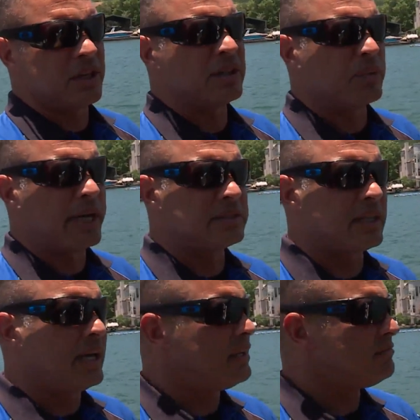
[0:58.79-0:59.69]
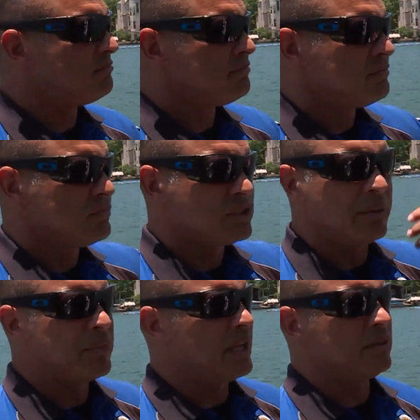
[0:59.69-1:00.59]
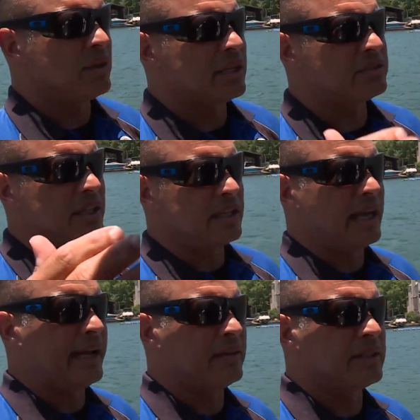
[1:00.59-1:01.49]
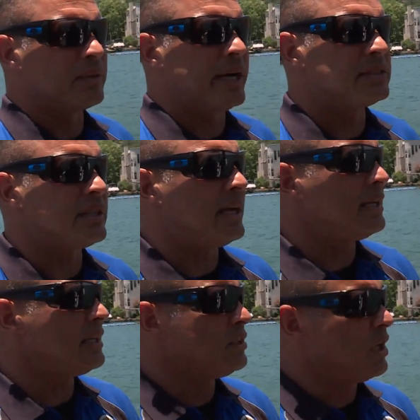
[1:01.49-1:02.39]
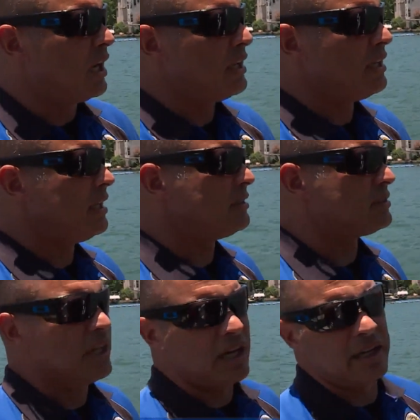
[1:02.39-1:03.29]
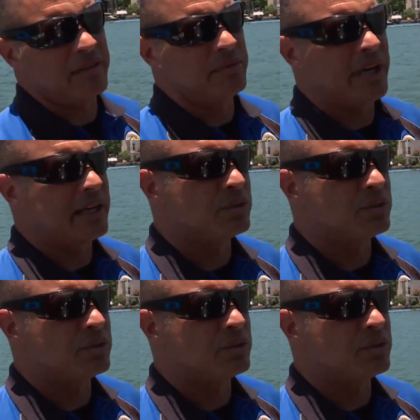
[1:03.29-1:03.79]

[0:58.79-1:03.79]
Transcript: on the right side. Same thing, you gotta stay, hang on the right side. Not, it's not everybody